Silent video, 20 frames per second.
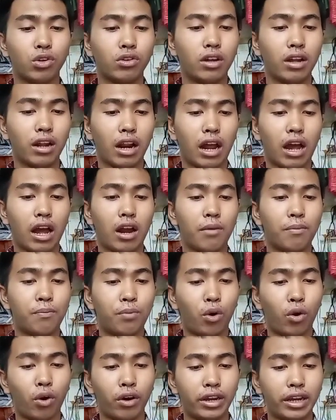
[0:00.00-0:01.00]
there are
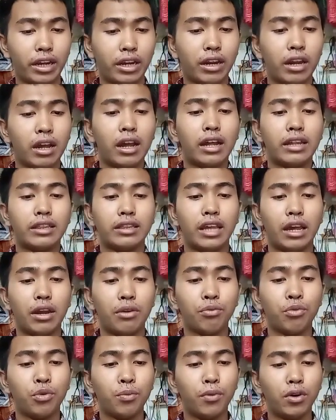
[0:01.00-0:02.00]
point that
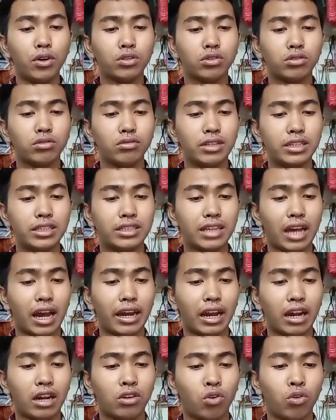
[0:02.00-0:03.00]
we must to design
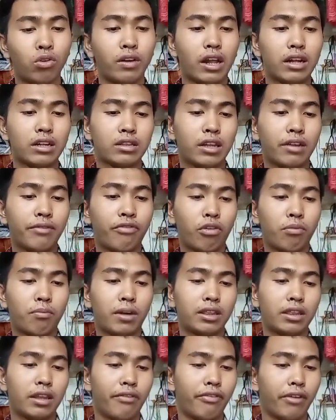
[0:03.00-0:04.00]
and conducting
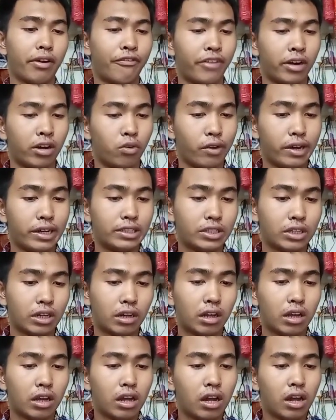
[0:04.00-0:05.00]
formative evaluation.
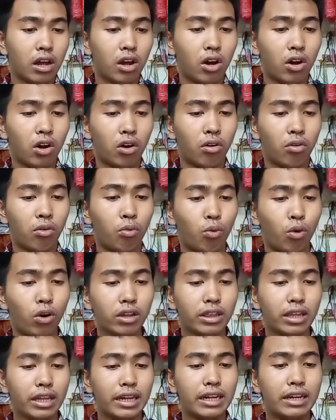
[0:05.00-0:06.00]

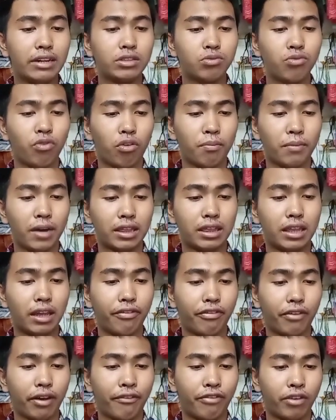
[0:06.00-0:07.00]
What is
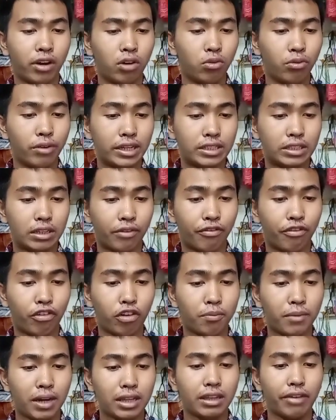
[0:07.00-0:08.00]
formative evaluation?
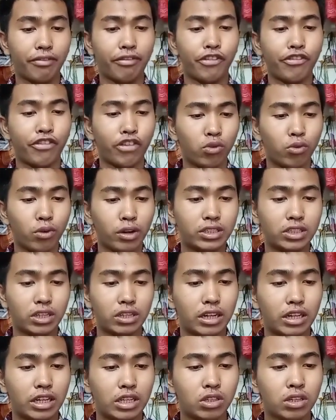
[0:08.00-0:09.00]
Formative
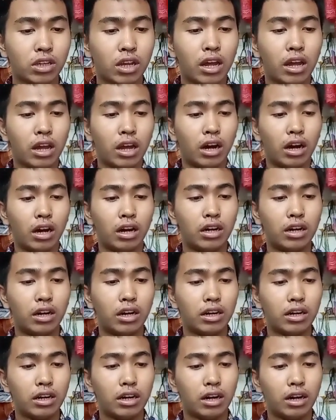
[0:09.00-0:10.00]
evaluation is
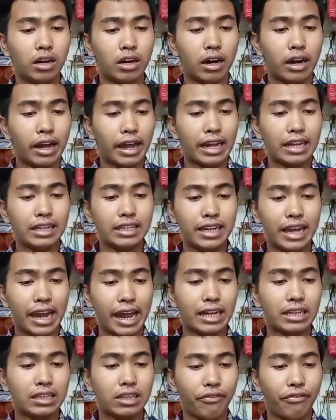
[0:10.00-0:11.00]
uh, the
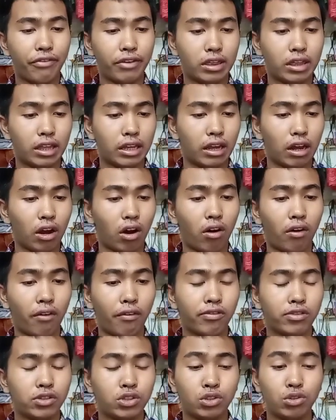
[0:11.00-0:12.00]
activity
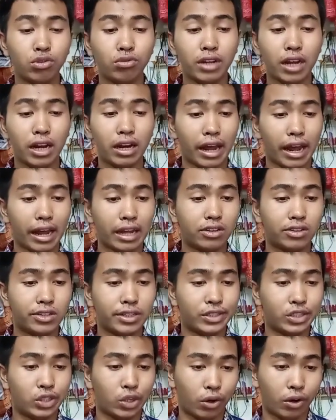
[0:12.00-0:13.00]
of student and
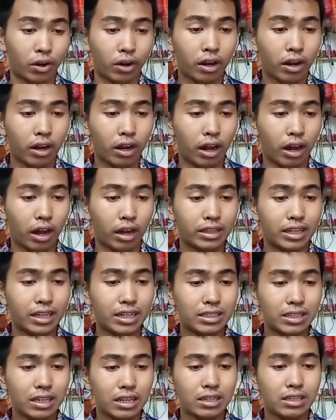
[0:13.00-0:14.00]
teacher. This